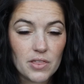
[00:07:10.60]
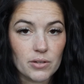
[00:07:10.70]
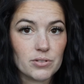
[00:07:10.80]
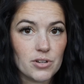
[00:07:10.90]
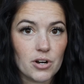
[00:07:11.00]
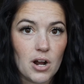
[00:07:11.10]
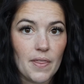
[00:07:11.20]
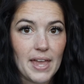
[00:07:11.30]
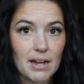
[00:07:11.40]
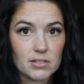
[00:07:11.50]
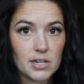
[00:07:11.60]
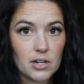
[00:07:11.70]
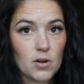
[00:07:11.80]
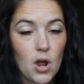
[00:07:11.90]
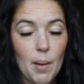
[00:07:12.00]
and those are on the
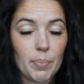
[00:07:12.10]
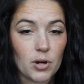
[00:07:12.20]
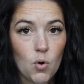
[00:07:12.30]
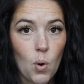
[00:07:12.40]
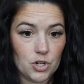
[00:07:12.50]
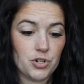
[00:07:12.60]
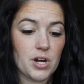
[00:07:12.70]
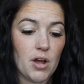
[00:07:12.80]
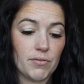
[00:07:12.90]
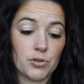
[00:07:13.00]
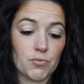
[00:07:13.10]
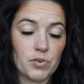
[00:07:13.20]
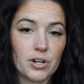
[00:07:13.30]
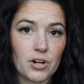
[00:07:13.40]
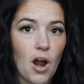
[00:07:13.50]
outside upper quadrant of your
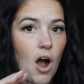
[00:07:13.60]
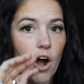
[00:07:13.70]
rear.